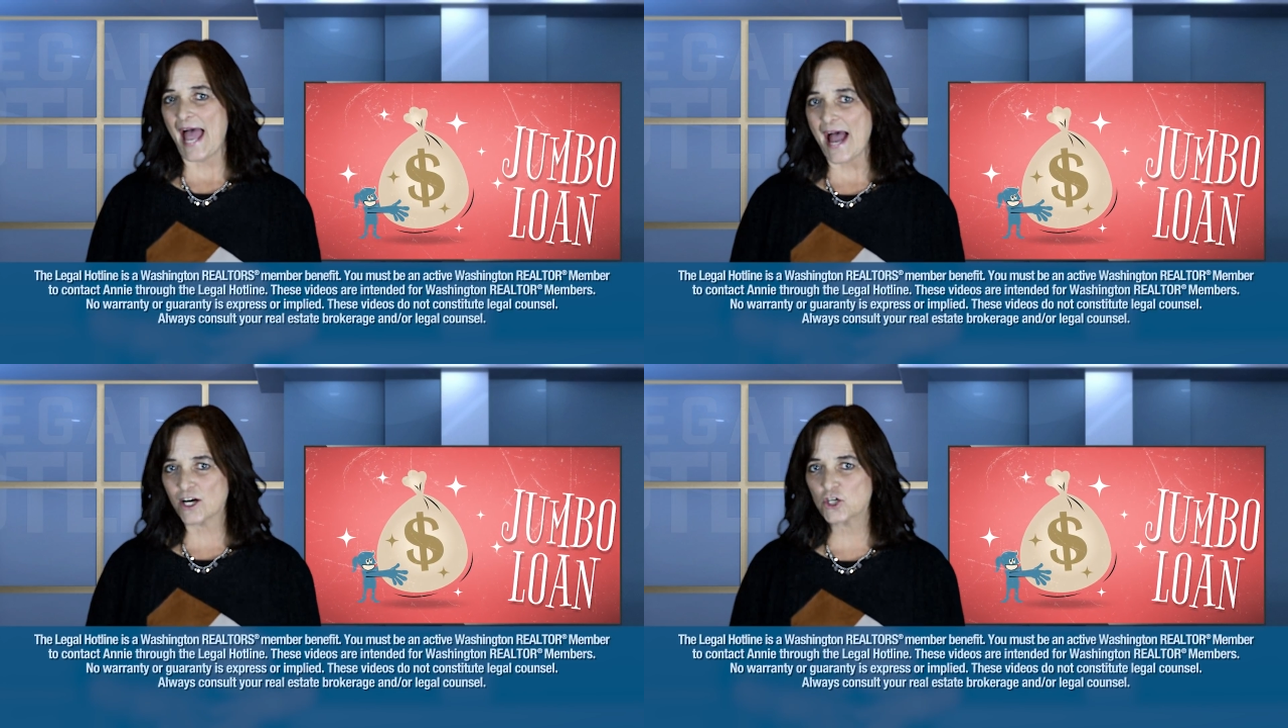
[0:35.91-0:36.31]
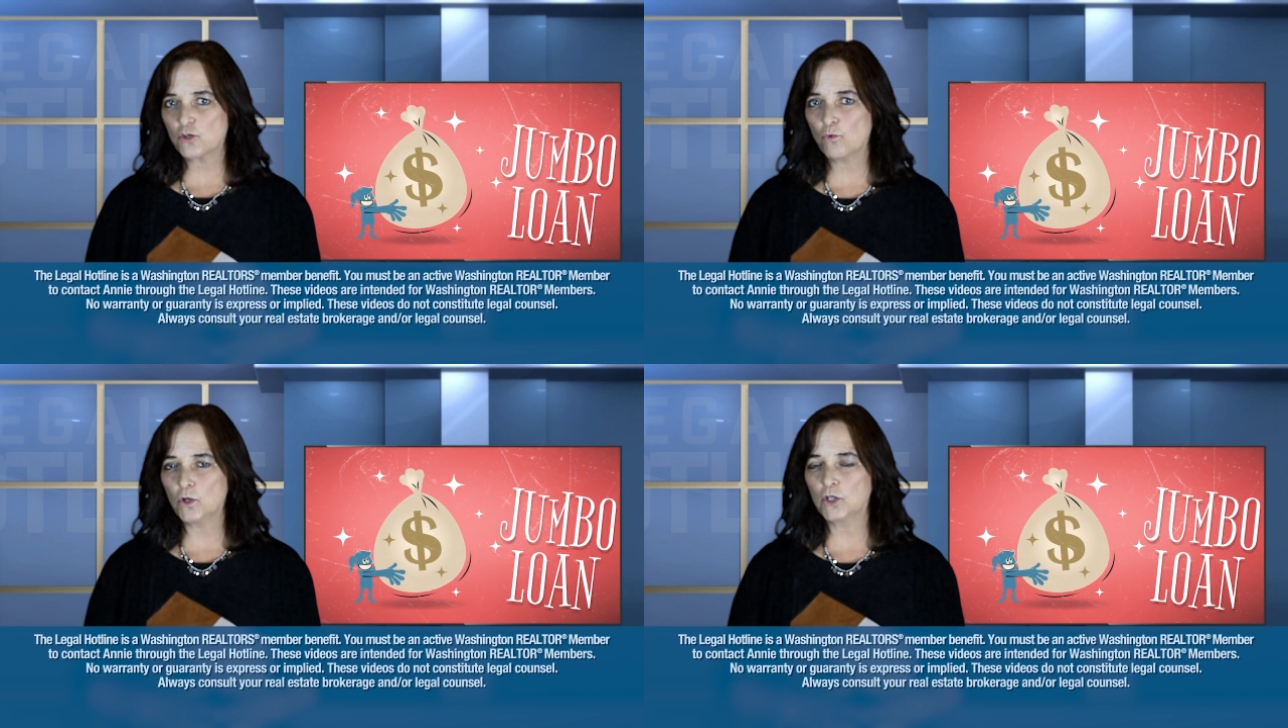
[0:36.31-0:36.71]

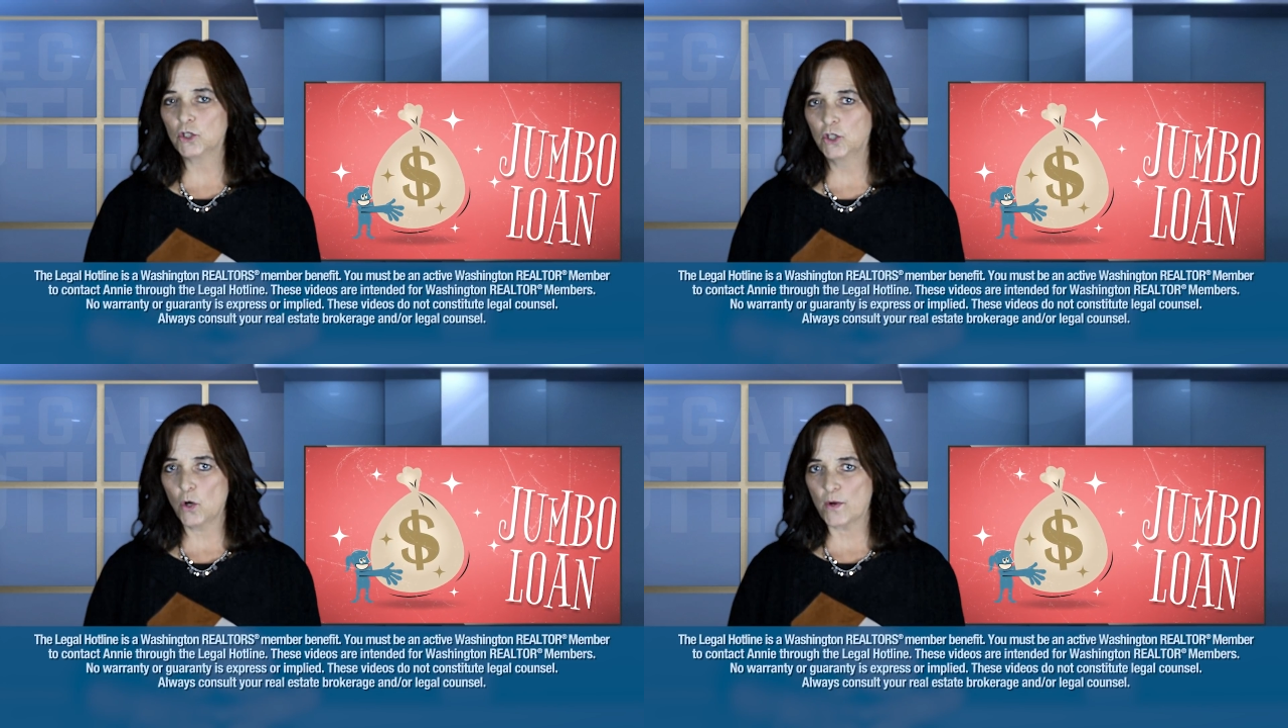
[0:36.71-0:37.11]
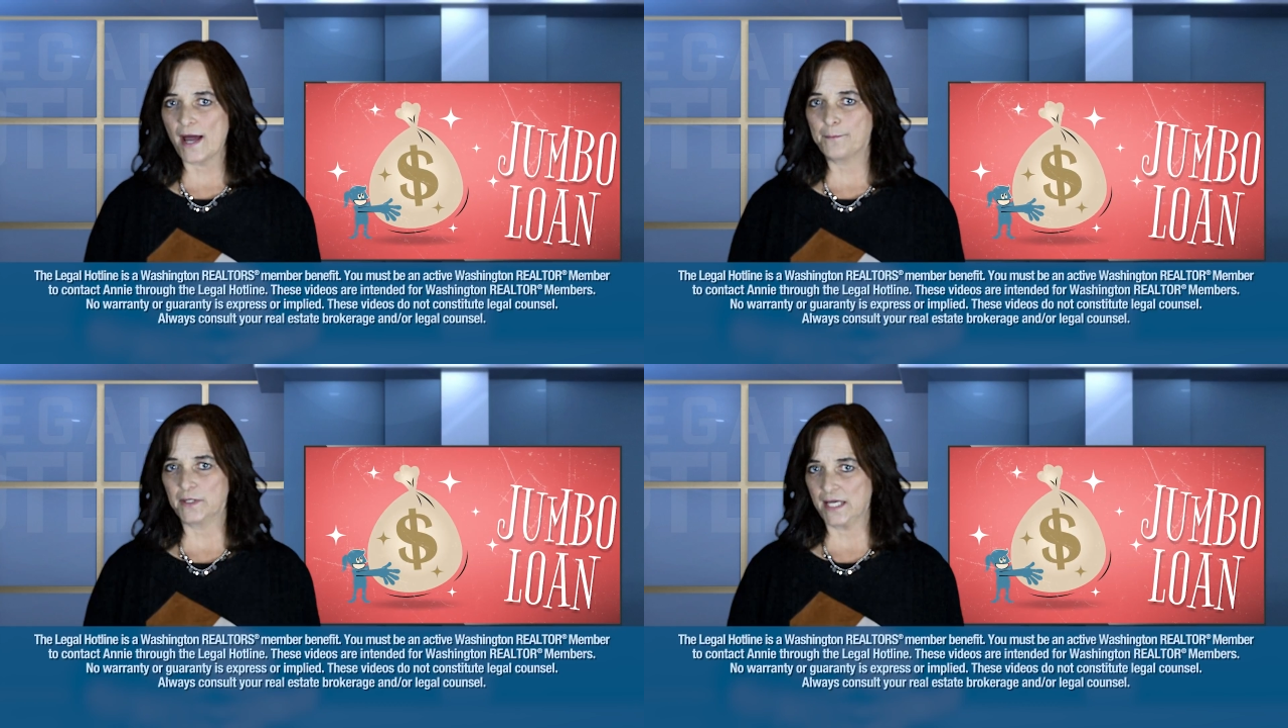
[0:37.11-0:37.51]
actual loan
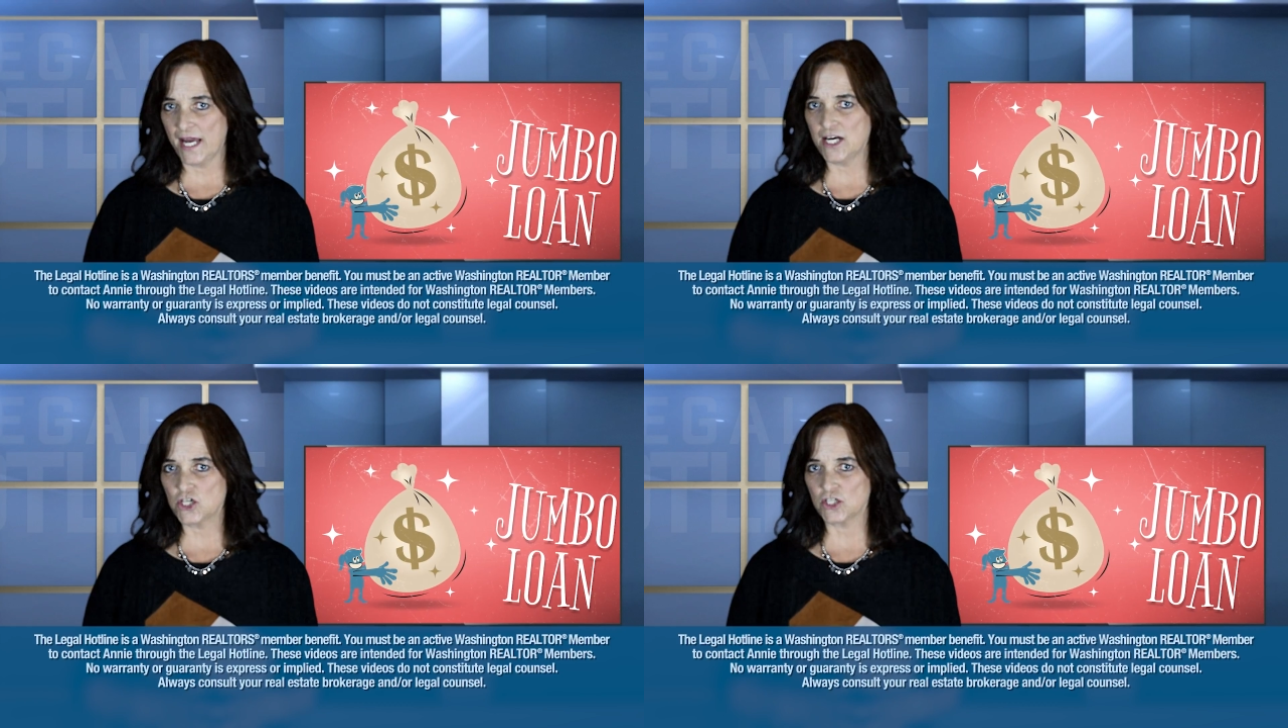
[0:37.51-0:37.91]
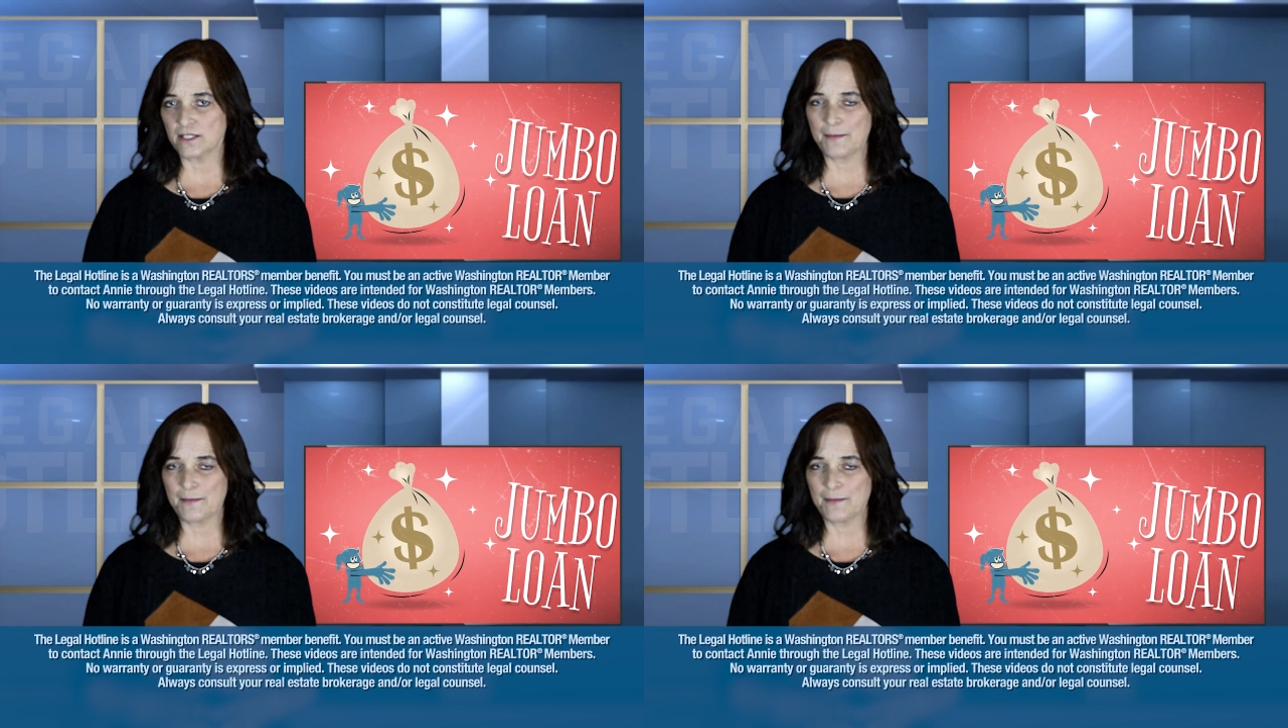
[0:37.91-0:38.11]
application,